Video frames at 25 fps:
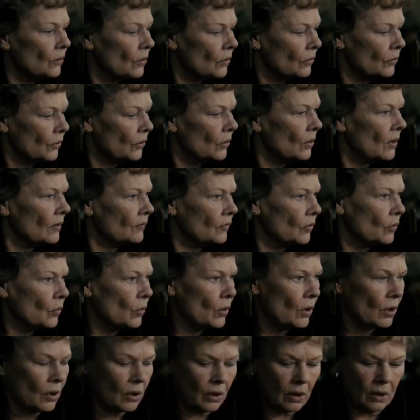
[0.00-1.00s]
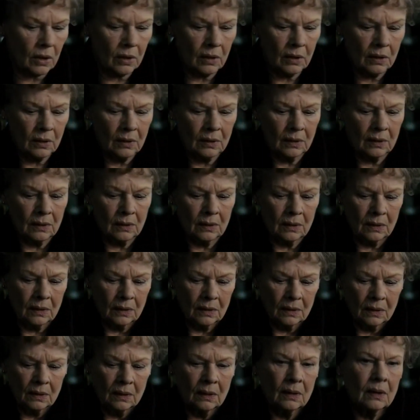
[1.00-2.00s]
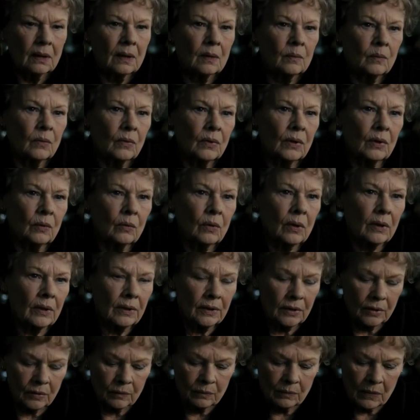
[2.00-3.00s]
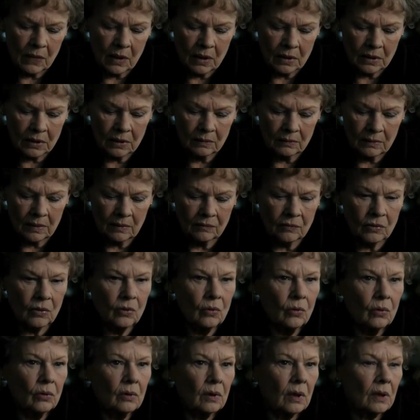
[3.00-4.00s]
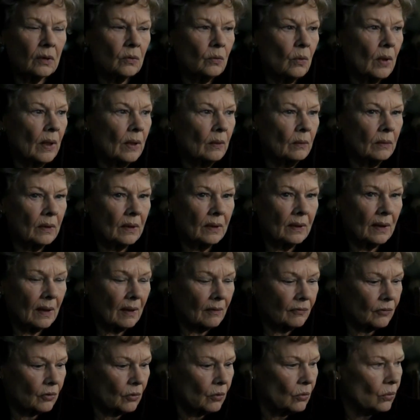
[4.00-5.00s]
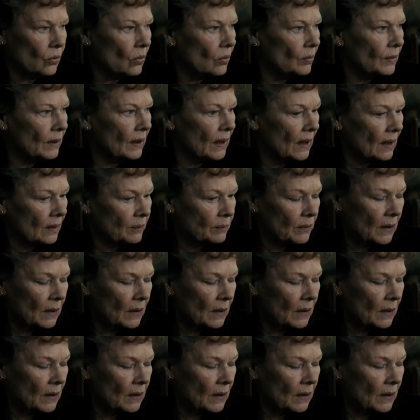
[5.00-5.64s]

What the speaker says: No, you have your work. I'm only worried that Martin may have to go all that way with a daft old woman like